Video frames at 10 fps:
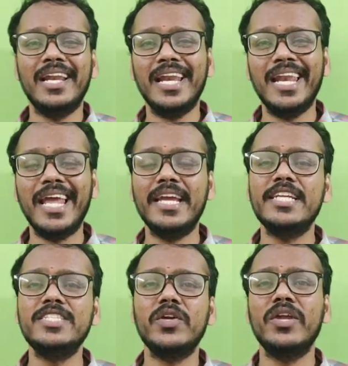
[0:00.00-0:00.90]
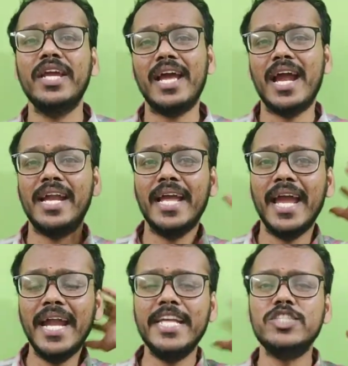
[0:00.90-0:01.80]
leg injury and
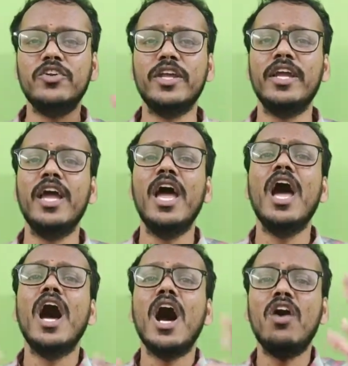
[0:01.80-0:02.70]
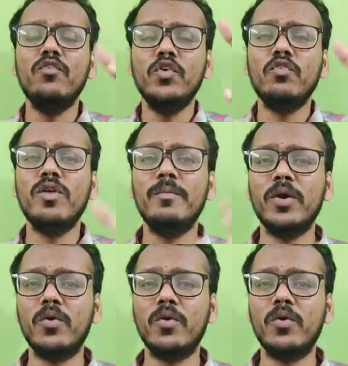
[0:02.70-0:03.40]
head injury, how you will be